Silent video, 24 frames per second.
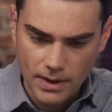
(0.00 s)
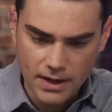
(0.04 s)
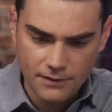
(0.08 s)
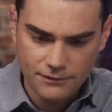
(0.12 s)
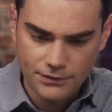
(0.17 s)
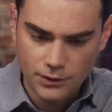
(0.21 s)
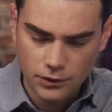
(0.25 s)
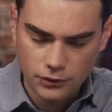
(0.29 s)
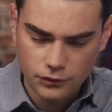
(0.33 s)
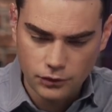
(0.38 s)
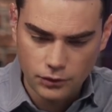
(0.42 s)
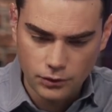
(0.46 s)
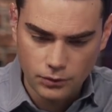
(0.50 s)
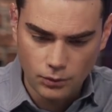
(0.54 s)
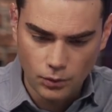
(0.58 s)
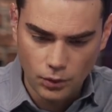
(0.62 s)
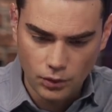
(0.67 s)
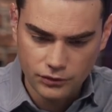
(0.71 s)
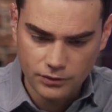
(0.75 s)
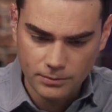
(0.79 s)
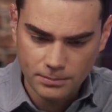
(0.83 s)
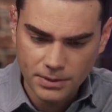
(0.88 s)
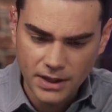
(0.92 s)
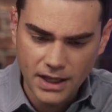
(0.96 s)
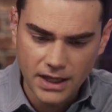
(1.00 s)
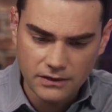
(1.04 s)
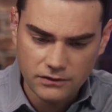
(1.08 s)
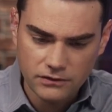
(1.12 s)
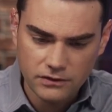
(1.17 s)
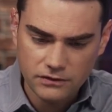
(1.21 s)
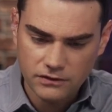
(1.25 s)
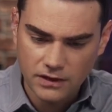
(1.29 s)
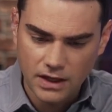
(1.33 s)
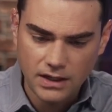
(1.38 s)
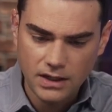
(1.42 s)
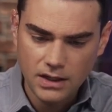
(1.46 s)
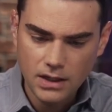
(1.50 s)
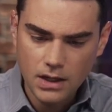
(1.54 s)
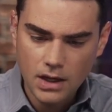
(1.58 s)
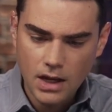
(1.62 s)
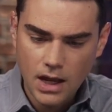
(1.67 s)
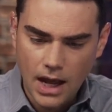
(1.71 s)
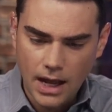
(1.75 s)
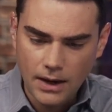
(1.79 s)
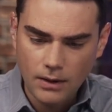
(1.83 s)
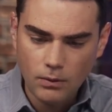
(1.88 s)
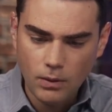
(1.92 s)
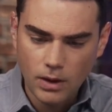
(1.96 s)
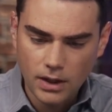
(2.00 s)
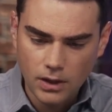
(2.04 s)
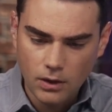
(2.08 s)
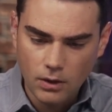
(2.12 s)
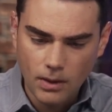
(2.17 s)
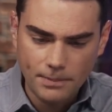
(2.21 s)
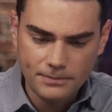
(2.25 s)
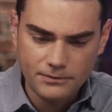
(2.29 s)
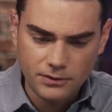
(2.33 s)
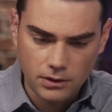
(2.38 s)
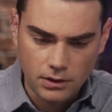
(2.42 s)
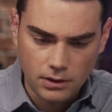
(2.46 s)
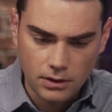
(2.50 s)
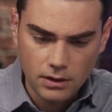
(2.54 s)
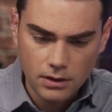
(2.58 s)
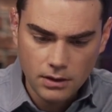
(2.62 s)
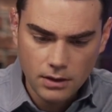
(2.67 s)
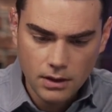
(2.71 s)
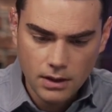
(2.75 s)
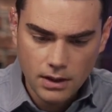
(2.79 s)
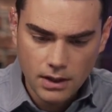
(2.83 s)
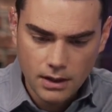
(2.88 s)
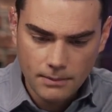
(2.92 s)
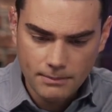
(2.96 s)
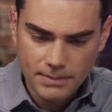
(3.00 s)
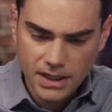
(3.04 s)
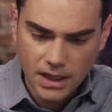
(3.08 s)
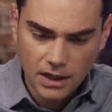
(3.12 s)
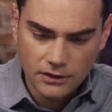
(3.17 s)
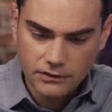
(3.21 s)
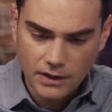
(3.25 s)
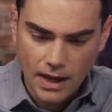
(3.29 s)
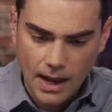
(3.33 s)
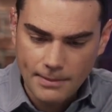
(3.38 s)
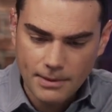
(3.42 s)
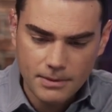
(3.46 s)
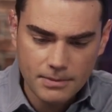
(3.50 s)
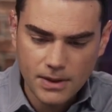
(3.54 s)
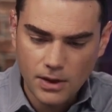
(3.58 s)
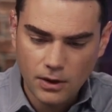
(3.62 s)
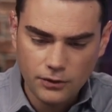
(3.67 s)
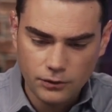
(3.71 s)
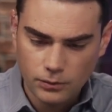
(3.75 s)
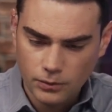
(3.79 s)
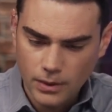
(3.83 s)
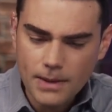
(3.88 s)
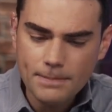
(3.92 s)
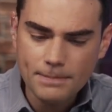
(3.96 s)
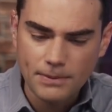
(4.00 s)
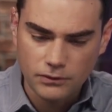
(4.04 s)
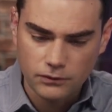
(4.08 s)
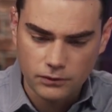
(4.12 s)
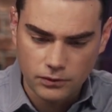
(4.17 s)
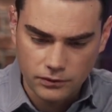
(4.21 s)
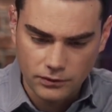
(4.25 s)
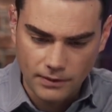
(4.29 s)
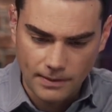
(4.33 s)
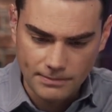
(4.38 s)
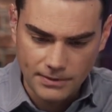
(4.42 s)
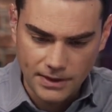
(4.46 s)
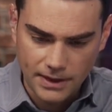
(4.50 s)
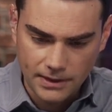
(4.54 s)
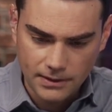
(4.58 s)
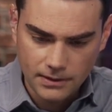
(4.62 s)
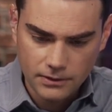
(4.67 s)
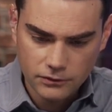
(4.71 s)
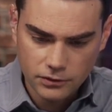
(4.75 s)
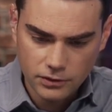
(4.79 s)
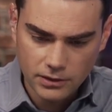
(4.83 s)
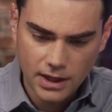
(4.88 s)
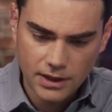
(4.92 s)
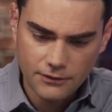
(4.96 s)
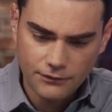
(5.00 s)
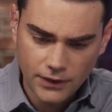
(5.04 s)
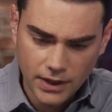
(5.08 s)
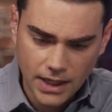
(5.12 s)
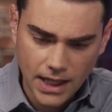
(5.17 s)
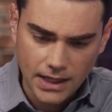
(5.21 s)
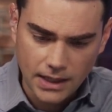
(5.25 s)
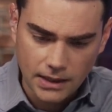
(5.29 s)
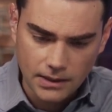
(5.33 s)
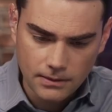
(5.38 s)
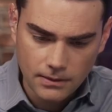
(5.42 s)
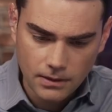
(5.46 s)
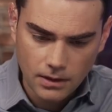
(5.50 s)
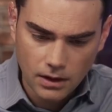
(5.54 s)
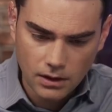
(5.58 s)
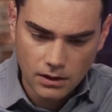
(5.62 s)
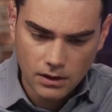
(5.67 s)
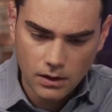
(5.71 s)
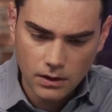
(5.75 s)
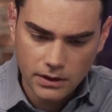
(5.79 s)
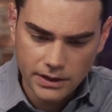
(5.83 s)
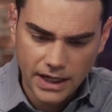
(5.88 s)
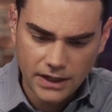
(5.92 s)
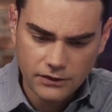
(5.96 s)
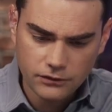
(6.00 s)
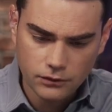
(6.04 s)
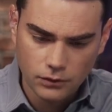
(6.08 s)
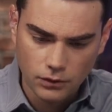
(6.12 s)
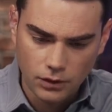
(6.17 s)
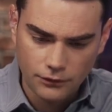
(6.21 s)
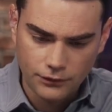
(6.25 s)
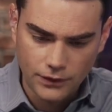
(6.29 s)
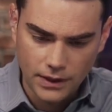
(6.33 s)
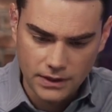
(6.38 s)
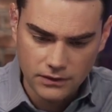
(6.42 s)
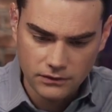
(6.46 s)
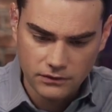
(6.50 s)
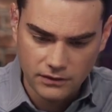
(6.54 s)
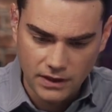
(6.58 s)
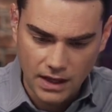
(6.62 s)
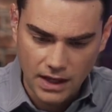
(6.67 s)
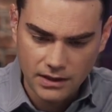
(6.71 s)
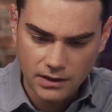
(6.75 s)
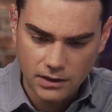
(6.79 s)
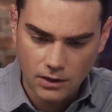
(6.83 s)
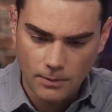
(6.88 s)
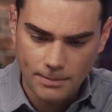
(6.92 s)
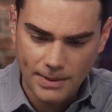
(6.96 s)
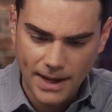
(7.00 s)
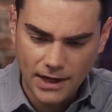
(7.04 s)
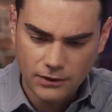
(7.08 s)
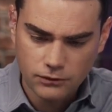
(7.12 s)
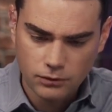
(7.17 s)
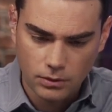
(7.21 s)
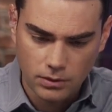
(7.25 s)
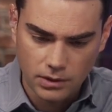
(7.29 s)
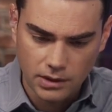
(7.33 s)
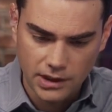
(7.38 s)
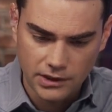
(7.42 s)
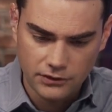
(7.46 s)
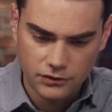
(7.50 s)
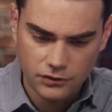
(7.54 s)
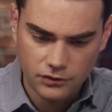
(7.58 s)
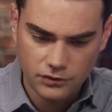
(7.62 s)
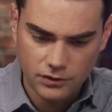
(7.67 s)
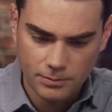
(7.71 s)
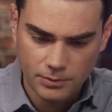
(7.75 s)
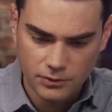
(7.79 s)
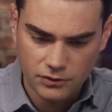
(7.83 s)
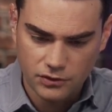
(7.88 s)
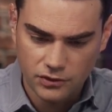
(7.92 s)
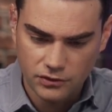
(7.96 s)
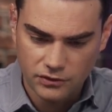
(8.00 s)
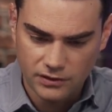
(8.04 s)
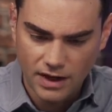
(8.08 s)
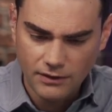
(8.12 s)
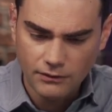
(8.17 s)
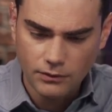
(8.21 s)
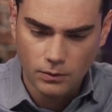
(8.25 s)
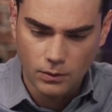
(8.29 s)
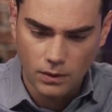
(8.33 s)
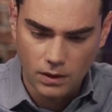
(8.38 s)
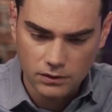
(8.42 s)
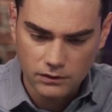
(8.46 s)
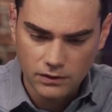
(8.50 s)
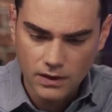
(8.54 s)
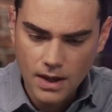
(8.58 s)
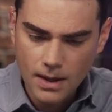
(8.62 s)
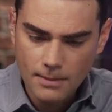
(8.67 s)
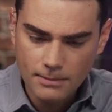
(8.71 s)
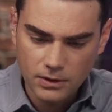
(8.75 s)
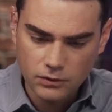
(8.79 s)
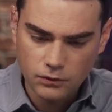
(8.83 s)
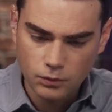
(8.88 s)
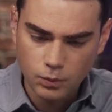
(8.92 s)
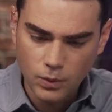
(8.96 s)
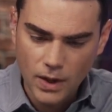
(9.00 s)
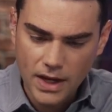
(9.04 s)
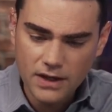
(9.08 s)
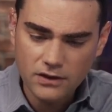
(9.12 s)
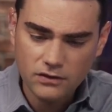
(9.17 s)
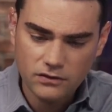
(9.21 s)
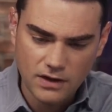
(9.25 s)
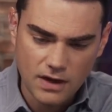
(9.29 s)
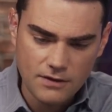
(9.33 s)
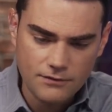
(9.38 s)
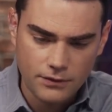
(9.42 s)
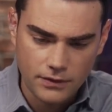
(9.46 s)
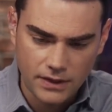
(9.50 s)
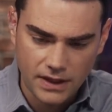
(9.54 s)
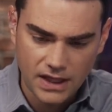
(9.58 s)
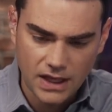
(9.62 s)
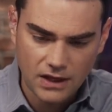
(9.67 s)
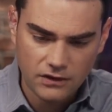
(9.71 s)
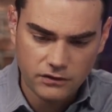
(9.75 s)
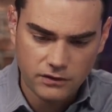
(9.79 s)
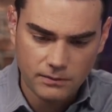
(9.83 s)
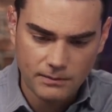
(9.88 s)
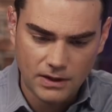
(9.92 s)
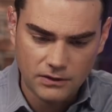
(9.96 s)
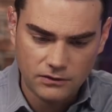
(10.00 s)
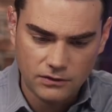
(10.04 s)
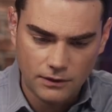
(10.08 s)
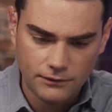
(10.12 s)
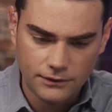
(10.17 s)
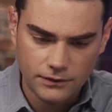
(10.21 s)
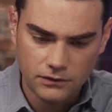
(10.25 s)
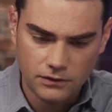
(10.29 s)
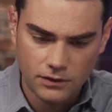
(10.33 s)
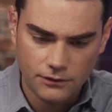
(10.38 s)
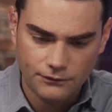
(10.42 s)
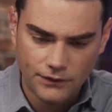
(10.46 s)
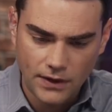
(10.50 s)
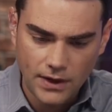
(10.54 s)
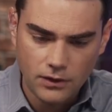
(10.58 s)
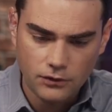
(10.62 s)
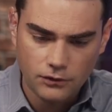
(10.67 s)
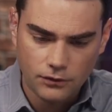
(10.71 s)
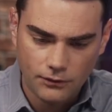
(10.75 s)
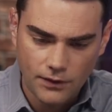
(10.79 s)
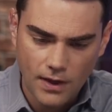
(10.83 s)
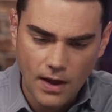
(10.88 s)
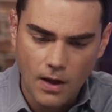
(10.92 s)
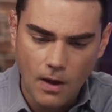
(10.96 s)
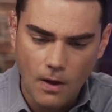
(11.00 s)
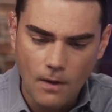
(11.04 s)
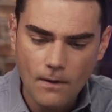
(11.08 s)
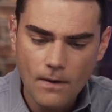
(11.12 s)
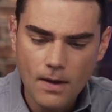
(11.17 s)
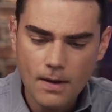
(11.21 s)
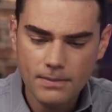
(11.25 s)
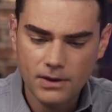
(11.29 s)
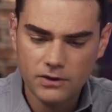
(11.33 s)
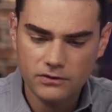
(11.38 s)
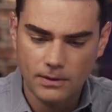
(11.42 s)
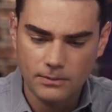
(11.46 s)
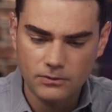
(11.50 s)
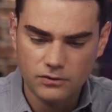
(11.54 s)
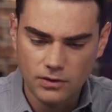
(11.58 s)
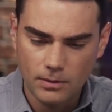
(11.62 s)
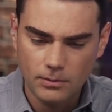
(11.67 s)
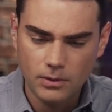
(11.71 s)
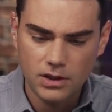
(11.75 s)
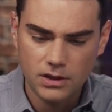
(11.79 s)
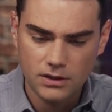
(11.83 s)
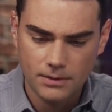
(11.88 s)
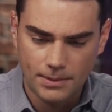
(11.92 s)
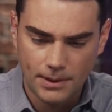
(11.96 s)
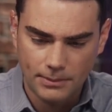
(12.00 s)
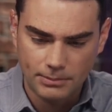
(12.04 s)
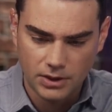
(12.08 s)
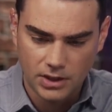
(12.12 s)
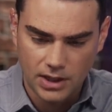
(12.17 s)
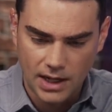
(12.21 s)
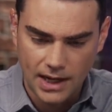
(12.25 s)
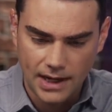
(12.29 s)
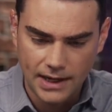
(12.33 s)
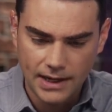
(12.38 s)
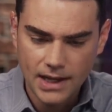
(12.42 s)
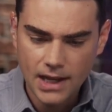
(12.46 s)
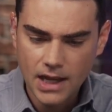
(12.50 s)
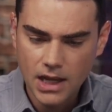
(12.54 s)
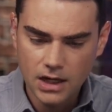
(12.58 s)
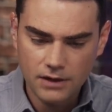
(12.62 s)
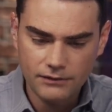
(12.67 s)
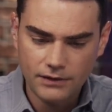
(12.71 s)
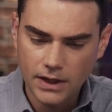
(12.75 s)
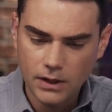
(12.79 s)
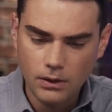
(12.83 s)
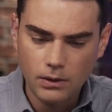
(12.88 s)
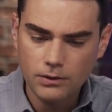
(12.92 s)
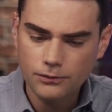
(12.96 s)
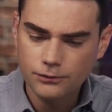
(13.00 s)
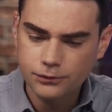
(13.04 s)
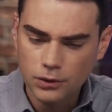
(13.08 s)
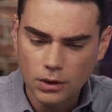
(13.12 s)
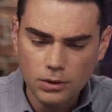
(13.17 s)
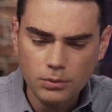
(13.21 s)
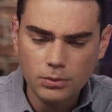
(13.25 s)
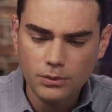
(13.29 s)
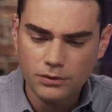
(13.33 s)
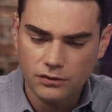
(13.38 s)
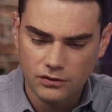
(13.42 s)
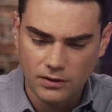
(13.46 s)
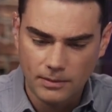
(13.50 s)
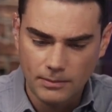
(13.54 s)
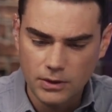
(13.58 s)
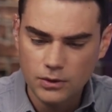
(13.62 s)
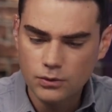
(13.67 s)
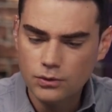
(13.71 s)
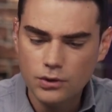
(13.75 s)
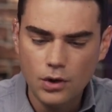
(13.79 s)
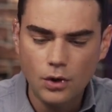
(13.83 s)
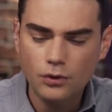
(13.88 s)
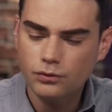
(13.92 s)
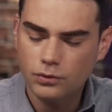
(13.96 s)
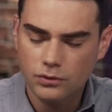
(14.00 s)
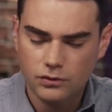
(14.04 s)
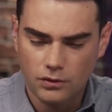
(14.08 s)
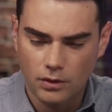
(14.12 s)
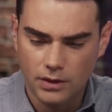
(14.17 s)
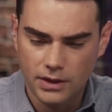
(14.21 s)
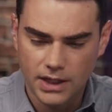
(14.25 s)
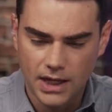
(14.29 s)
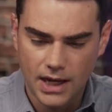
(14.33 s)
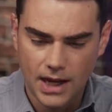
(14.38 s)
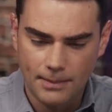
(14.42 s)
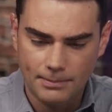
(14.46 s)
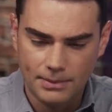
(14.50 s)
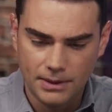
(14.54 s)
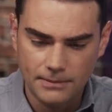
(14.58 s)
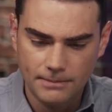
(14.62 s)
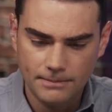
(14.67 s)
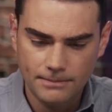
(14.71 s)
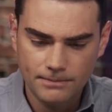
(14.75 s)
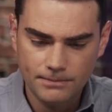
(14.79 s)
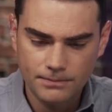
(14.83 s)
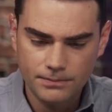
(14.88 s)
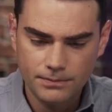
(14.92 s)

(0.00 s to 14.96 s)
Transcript: way if there are certain rules in place. He said, I don't want to go up to her because I'm going to be called a rapist or something. So you're like, forget it. I'll call an ex girlfriend instead and go back to a relationship, which has never worked. But it's way safer than casting myself into the fires of hell because I'm someone in the public eye. And if I go and flirt with someone, who knows what's going to happen?